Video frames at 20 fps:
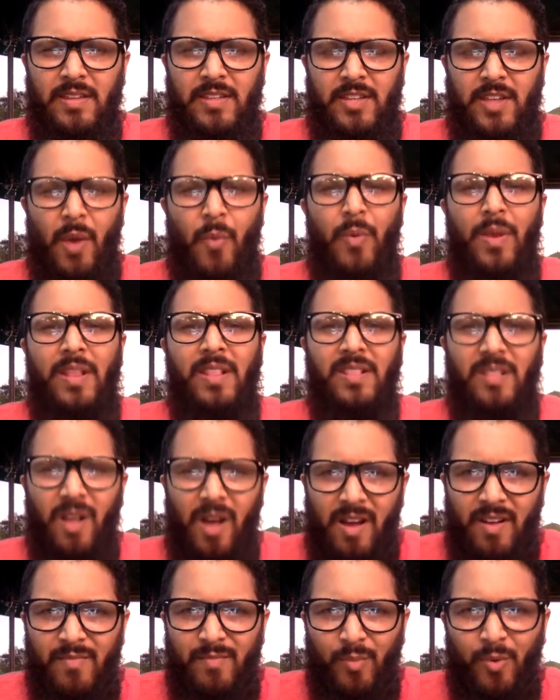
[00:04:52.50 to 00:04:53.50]
can we
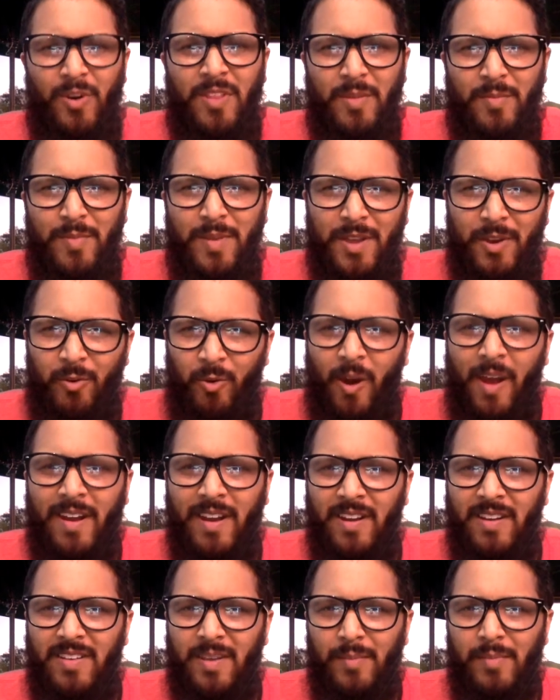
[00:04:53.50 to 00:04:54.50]
love more than being
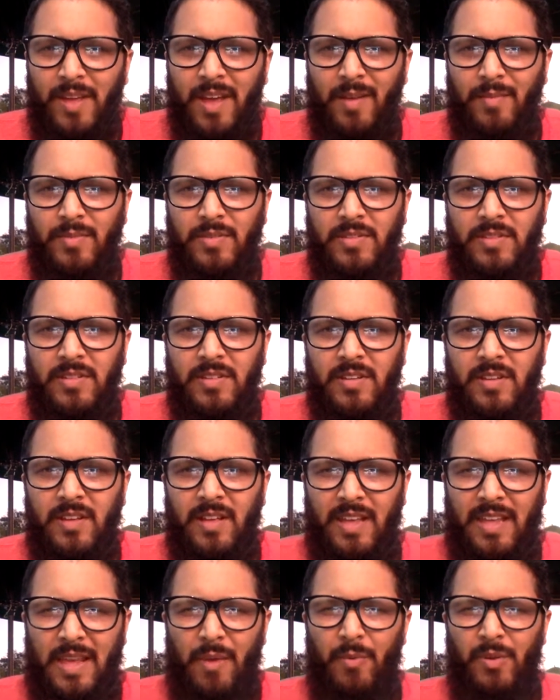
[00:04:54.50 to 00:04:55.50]
right sometimes?
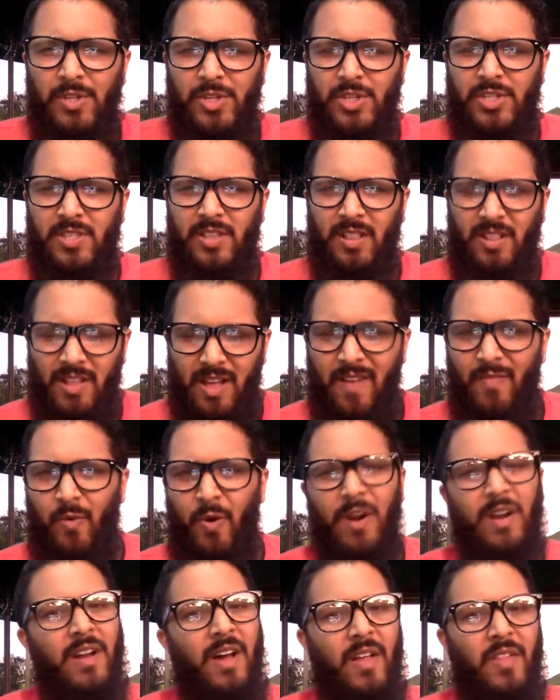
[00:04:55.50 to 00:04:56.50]
Like, can we just love
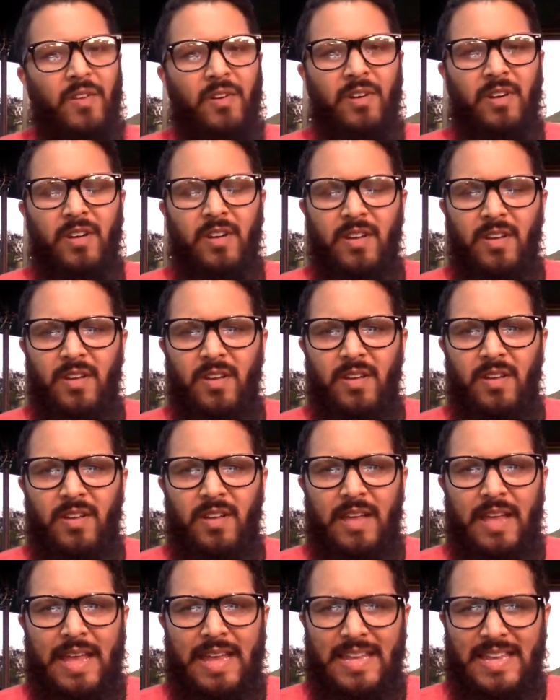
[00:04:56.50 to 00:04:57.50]
one another?
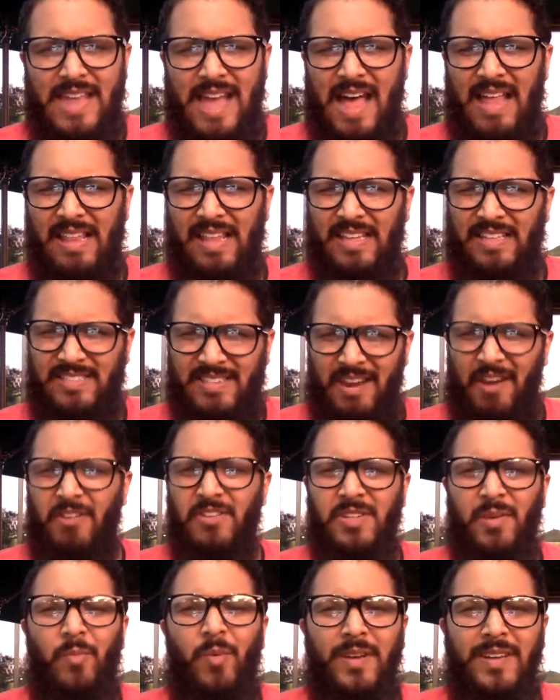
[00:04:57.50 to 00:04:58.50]
and not like tear
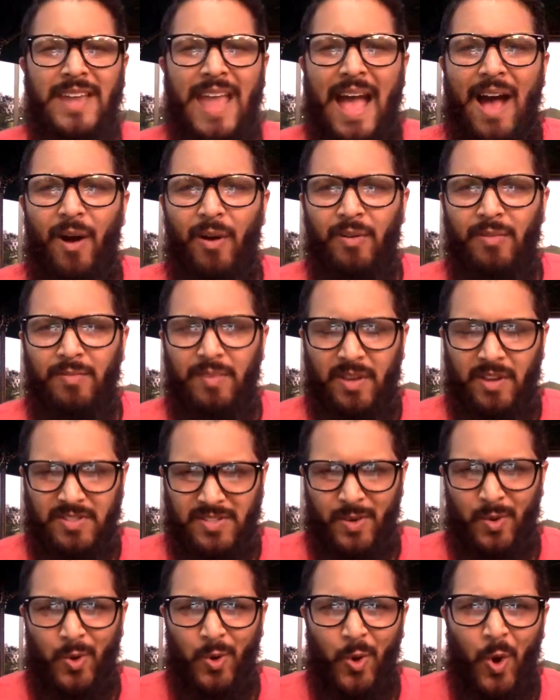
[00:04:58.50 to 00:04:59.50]
someone down because
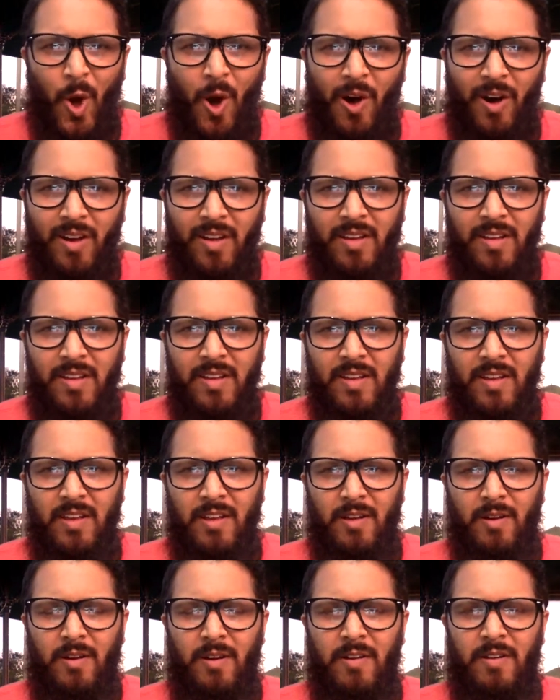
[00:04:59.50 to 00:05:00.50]
they were wrong.
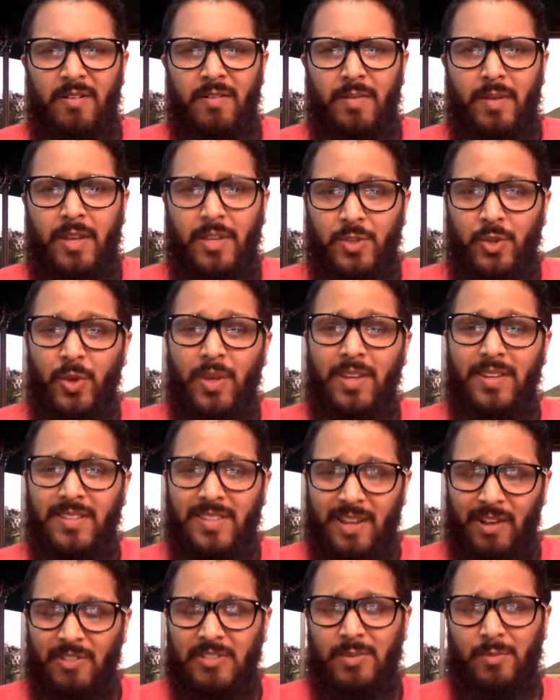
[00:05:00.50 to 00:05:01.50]
Because you can
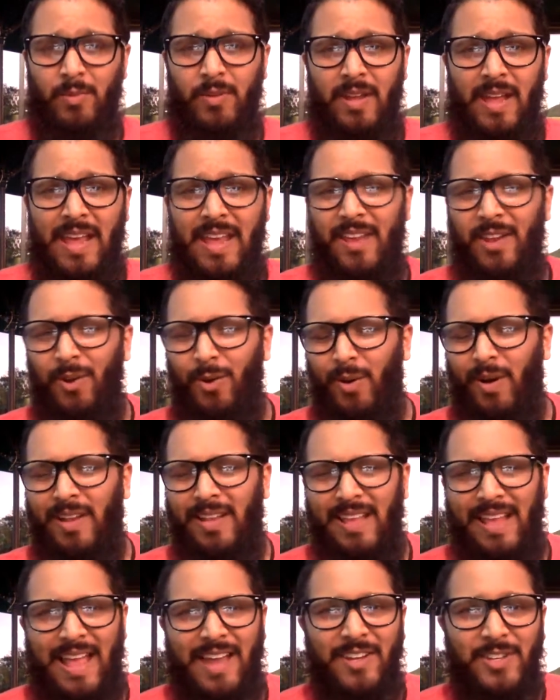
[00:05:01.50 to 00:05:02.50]
tell someone, hey, you know what,
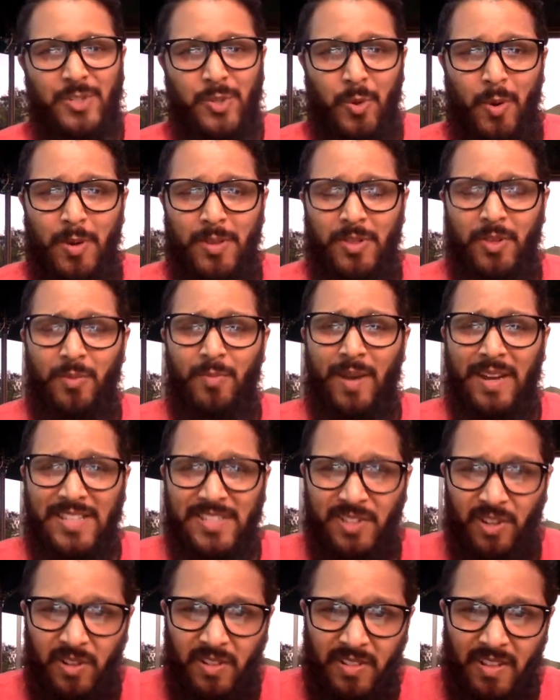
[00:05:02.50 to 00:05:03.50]
like I disagree with you, but I
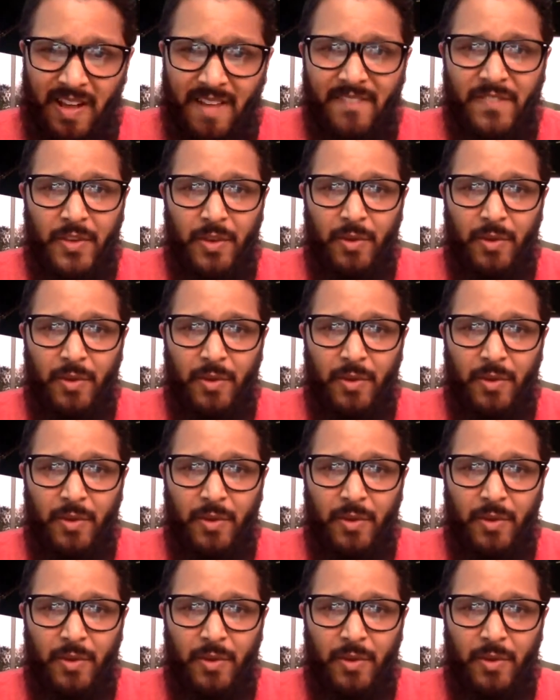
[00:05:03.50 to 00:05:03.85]
still love